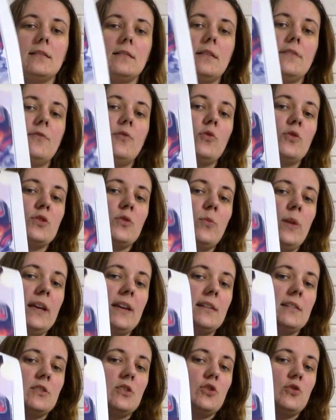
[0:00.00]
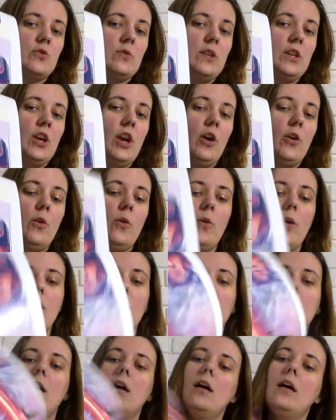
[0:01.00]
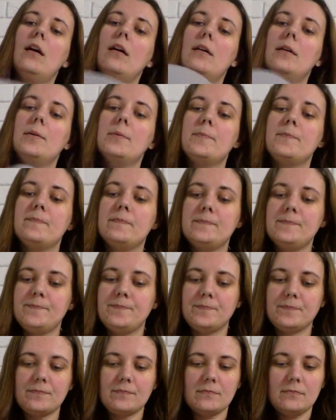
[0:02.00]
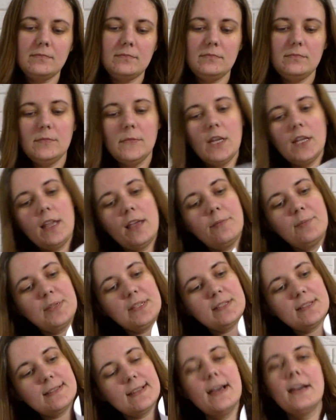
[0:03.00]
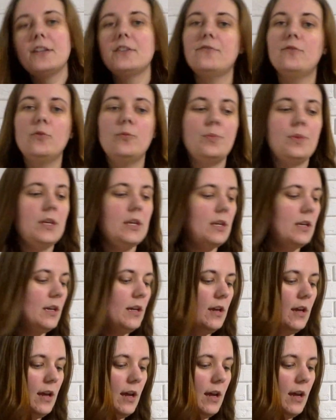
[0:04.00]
The Force Awakens trio that have been signed for me,